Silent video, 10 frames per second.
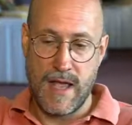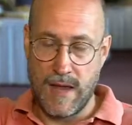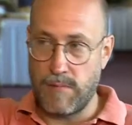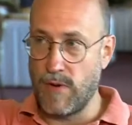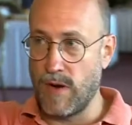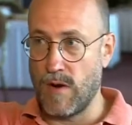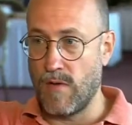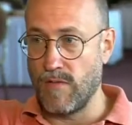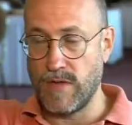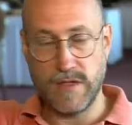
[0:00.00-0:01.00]
and put it
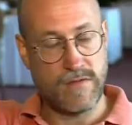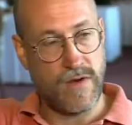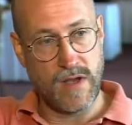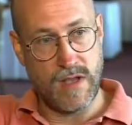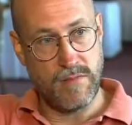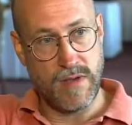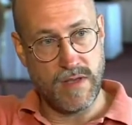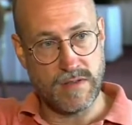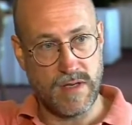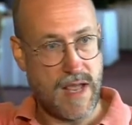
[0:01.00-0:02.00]
over these funky
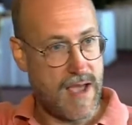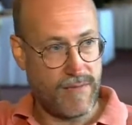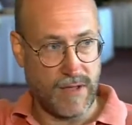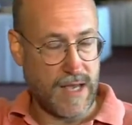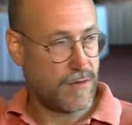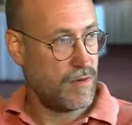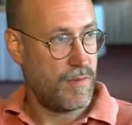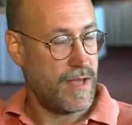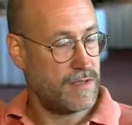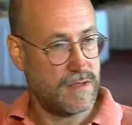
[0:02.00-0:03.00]
beats and have electric
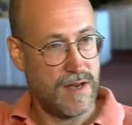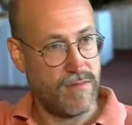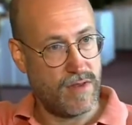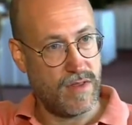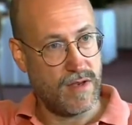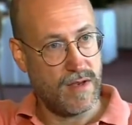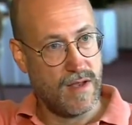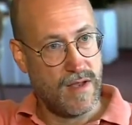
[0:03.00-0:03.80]
bass and everything.